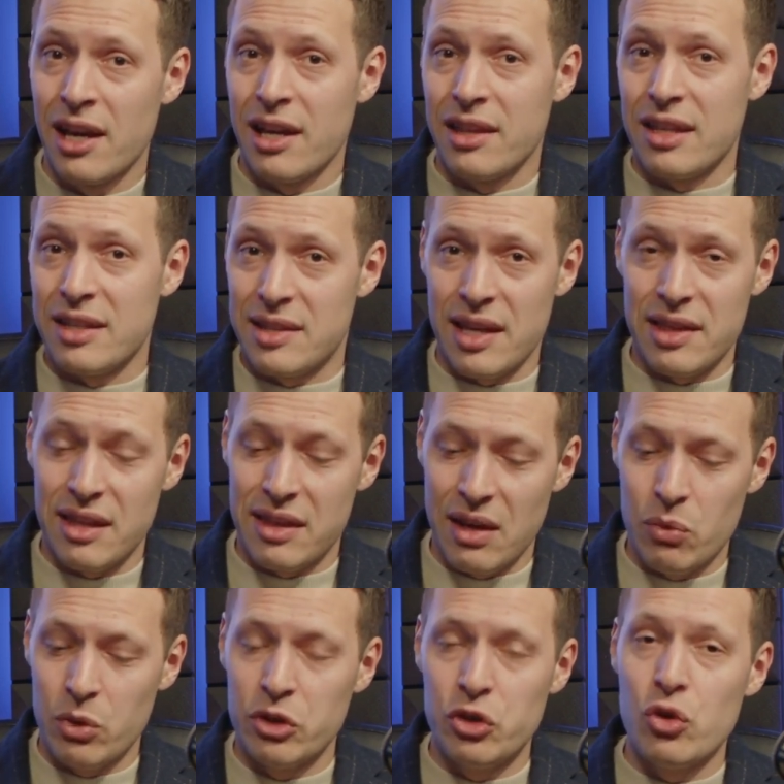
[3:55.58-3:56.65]
They said that they
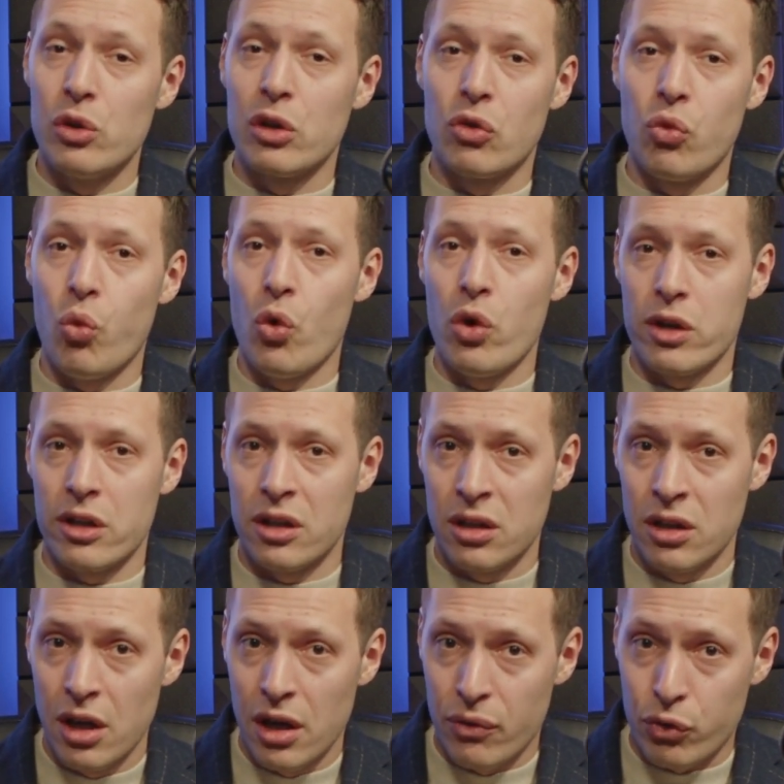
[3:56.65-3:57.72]
will do a quarter
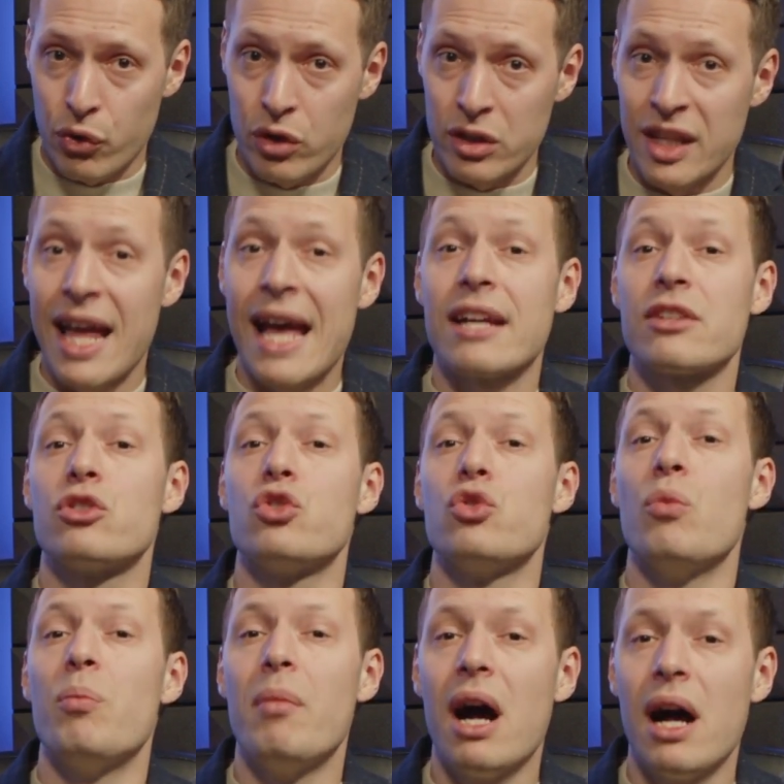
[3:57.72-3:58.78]
for next two
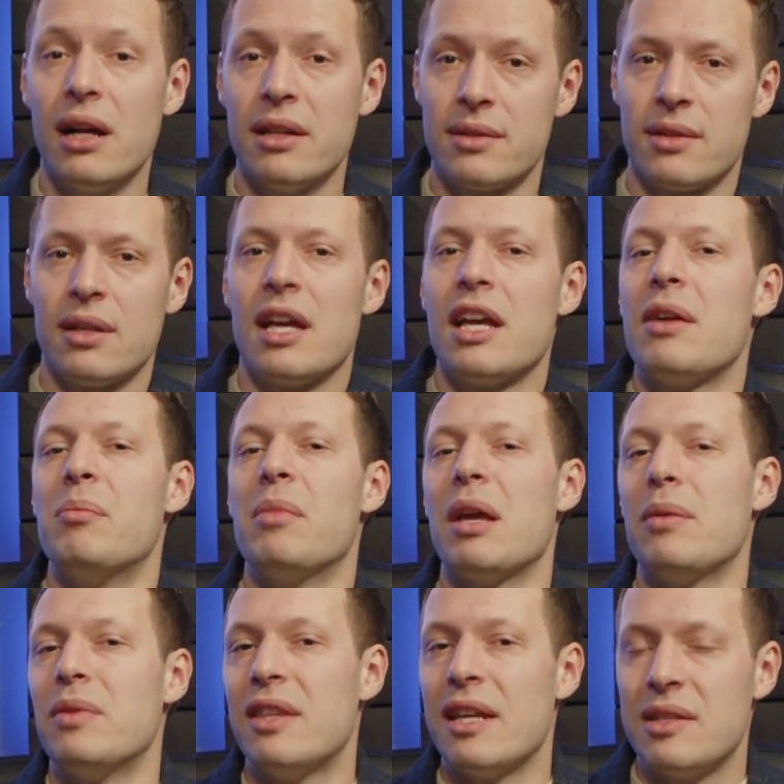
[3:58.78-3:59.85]
months. Maybe they